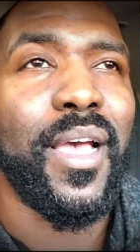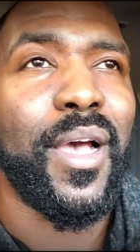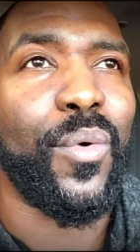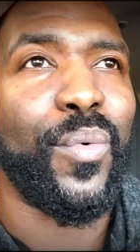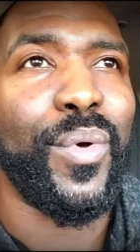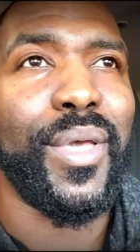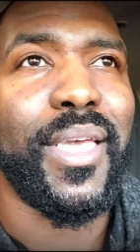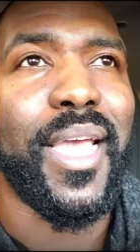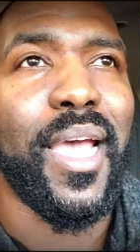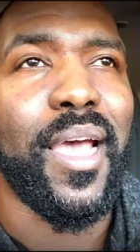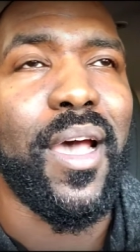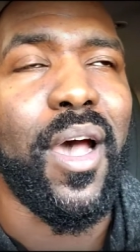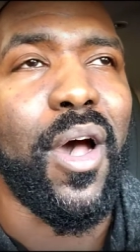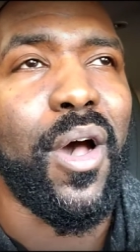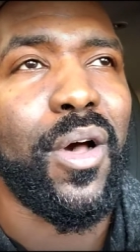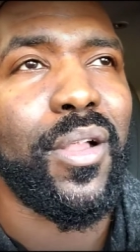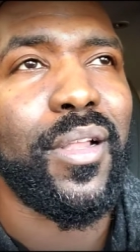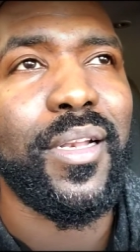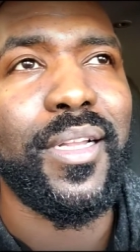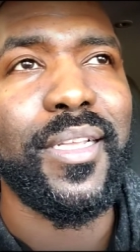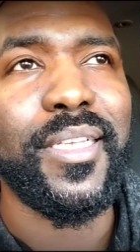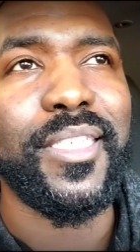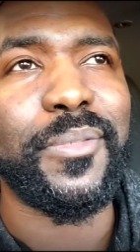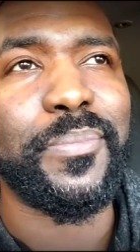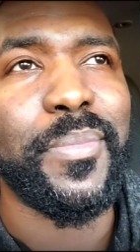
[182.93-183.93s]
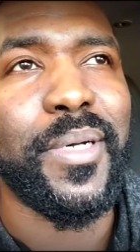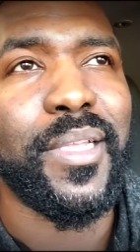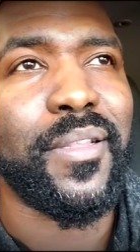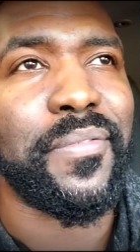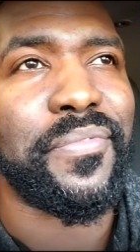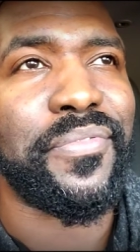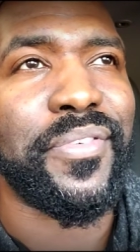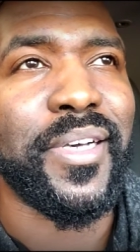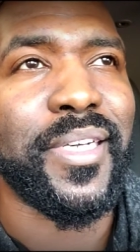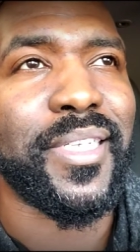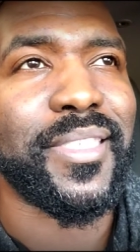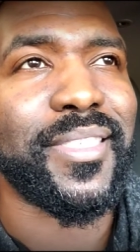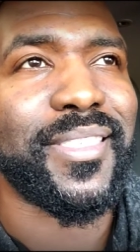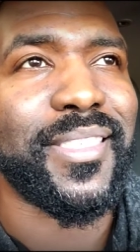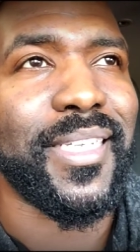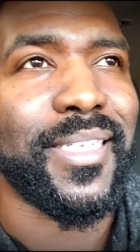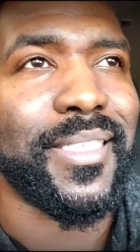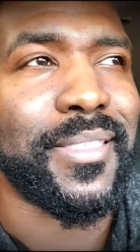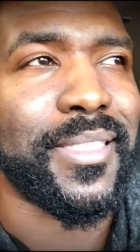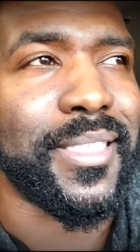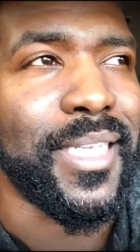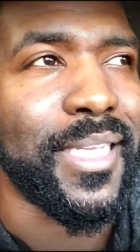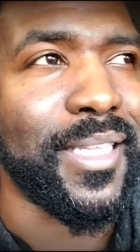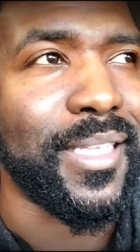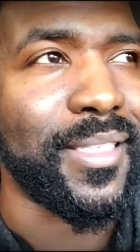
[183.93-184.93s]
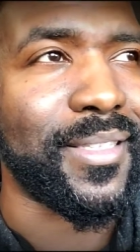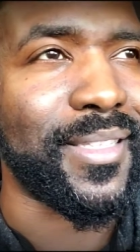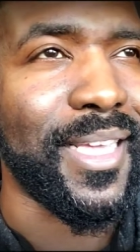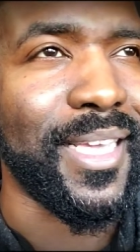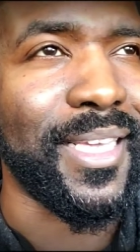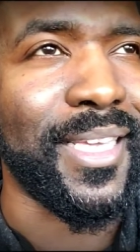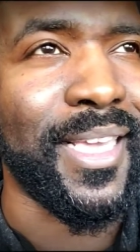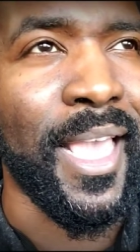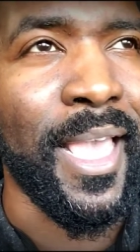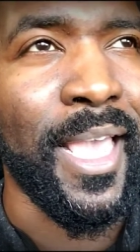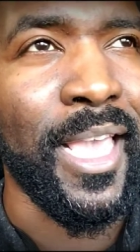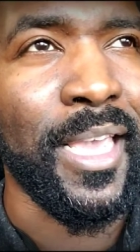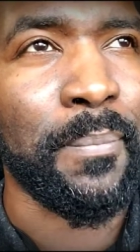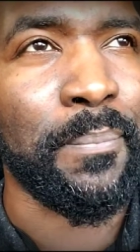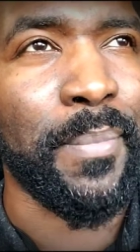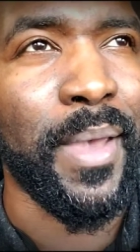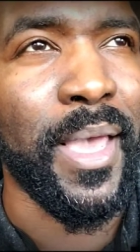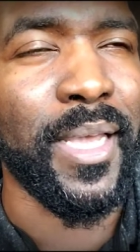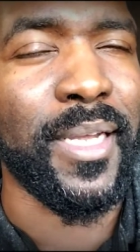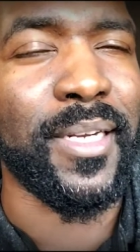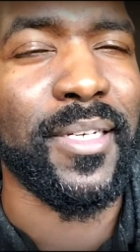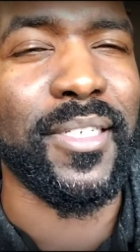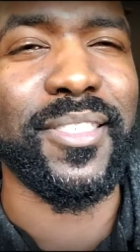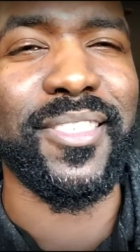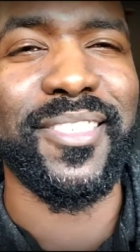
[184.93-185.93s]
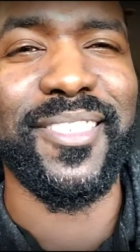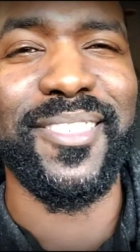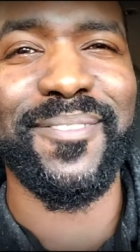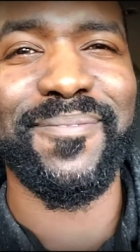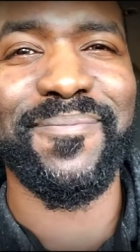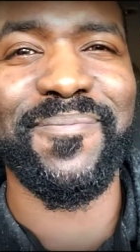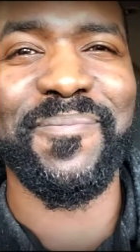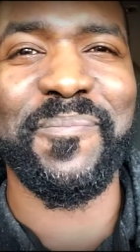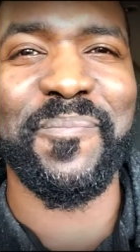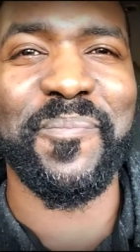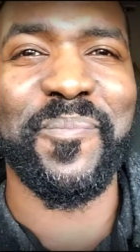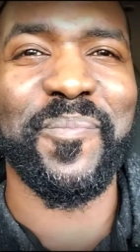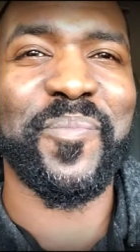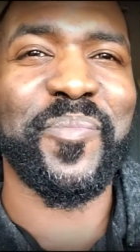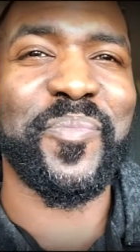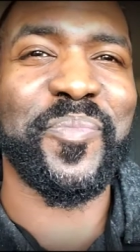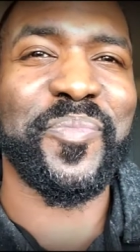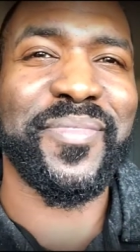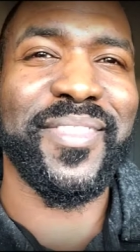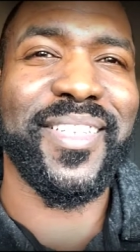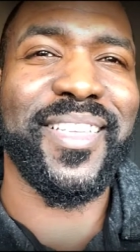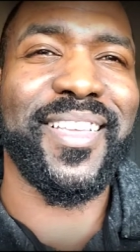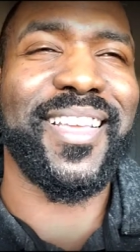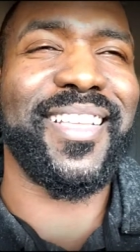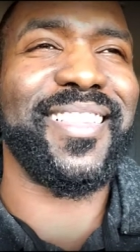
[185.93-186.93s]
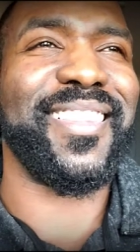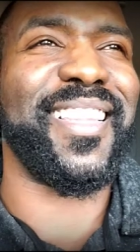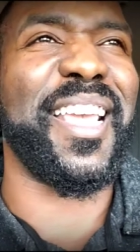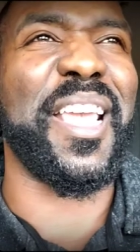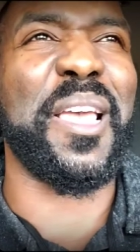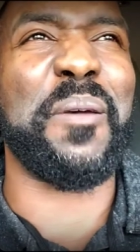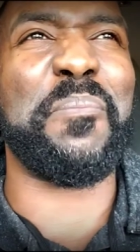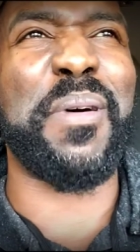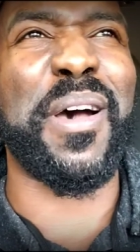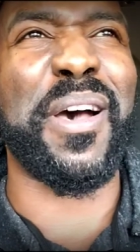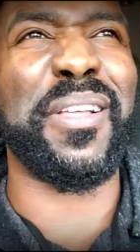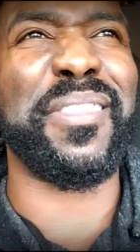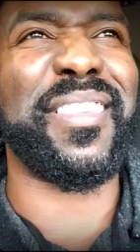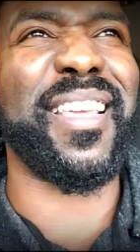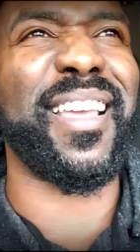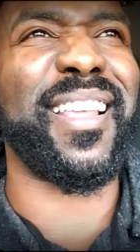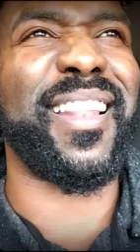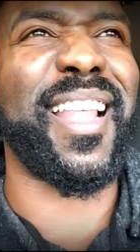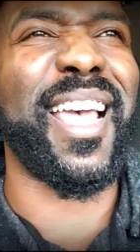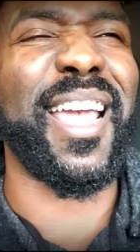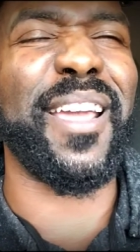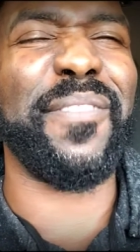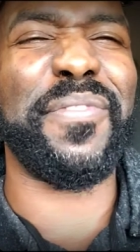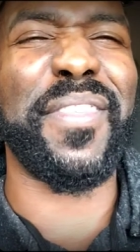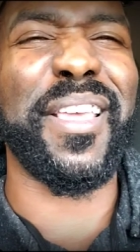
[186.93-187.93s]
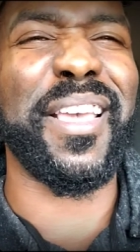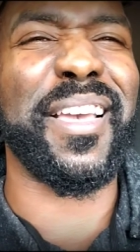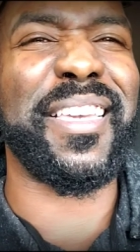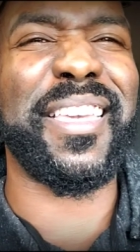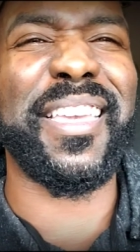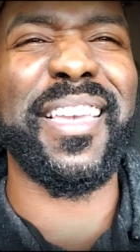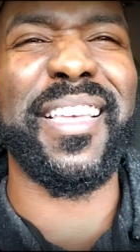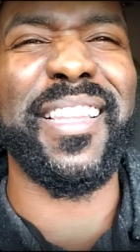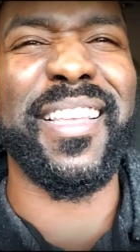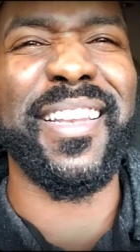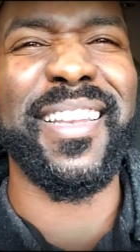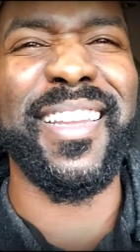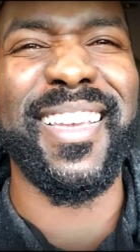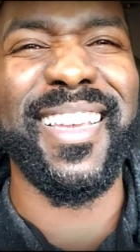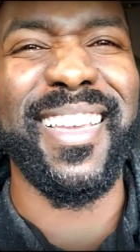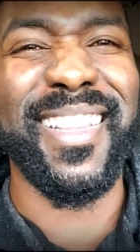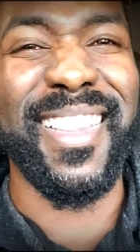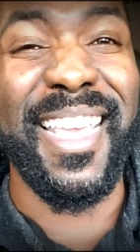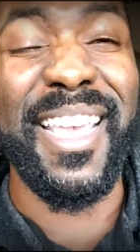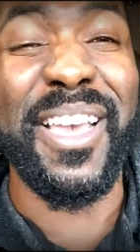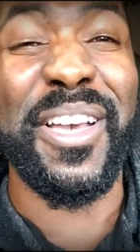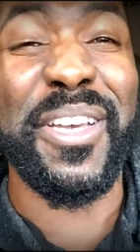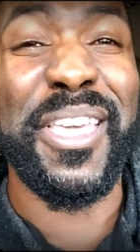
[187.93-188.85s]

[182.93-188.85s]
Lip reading: We got all these motherfuckers that say that they gangbangers. They about that life. They'll kill a nigga.